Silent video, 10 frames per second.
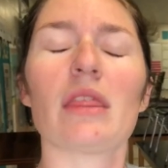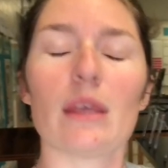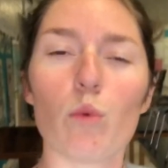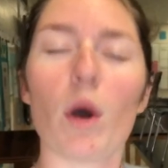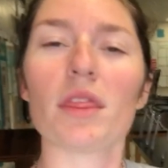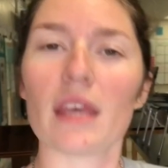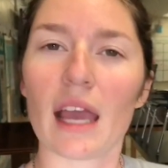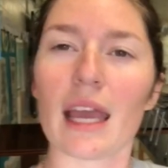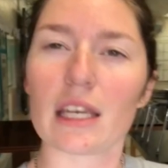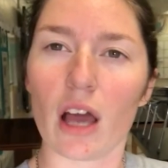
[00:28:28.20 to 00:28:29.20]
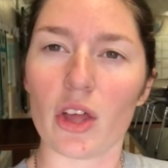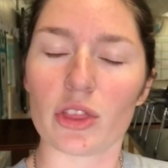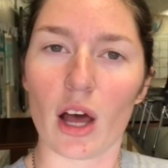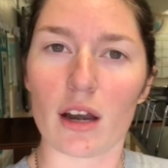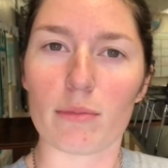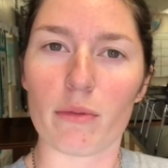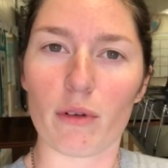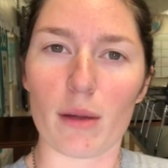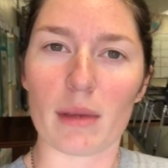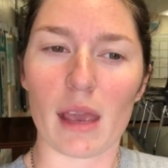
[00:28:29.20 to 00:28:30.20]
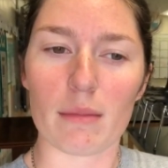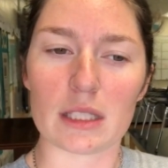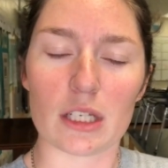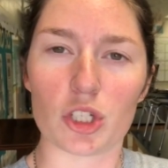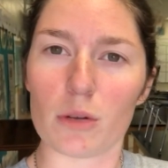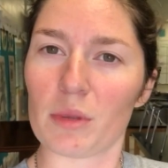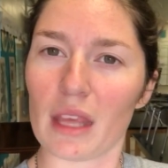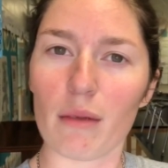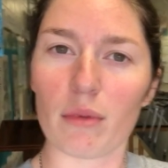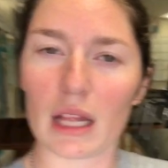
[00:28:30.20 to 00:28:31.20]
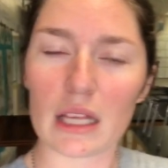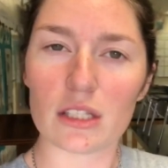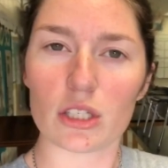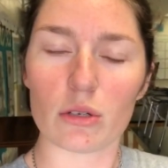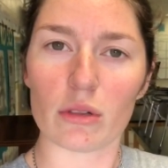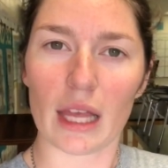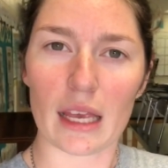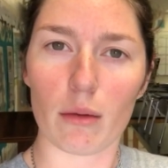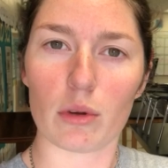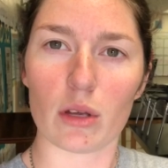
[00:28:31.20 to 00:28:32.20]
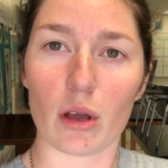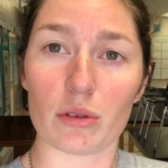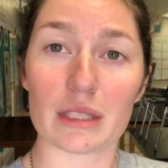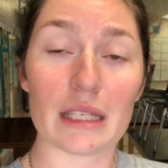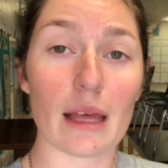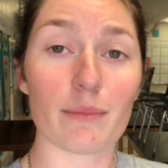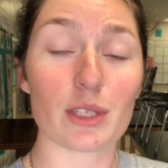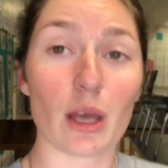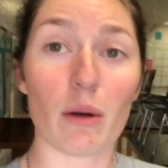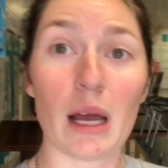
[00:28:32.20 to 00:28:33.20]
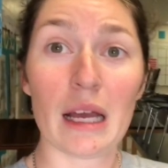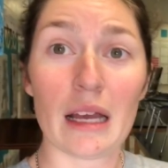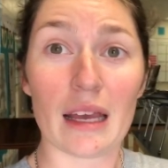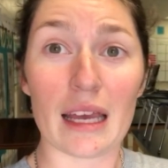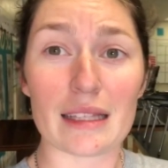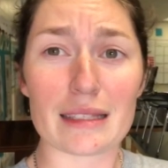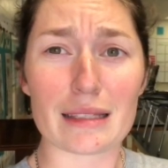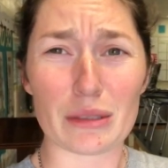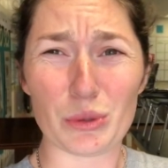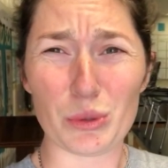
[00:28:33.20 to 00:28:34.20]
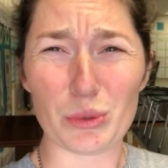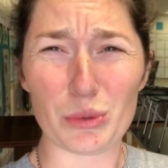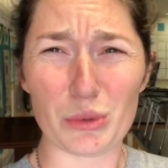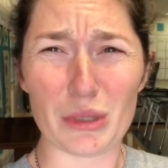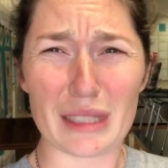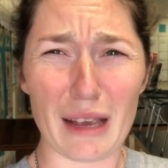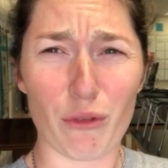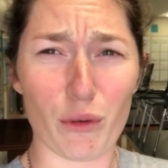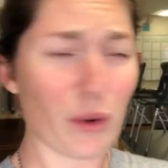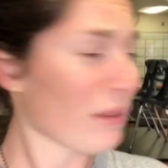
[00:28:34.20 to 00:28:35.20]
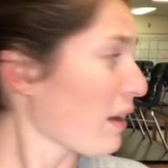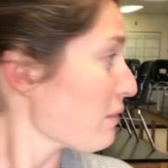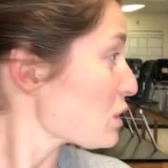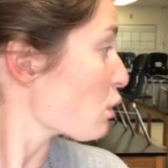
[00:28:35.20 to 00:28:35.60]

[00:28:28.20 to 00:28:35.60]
the one thing I had not thought of before I became a teacher, but they really do like it when you go see them. So it's like 4:45.